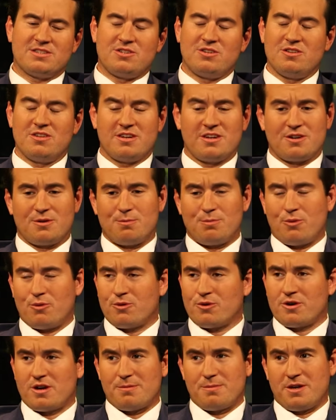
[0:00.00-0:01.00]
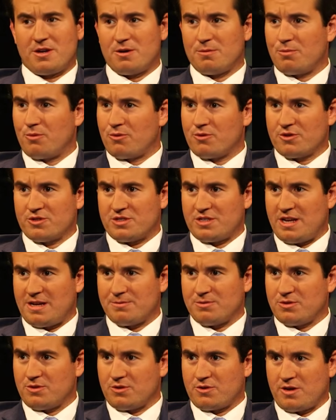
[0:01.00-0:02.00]
And you look at our border. I mean, our border is an
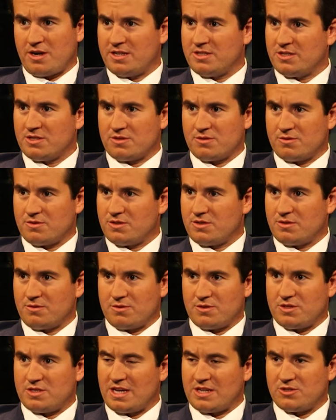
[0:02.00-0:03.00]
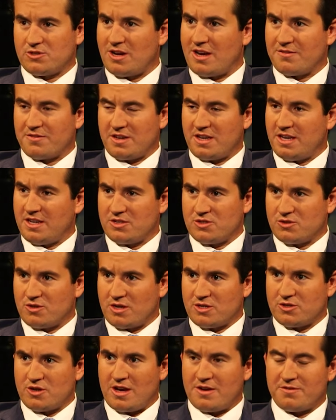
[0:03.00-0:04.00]
absolute crisis with sex trafficking and
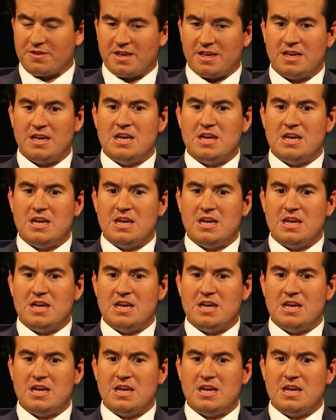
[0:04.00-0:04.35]
drug trafficking.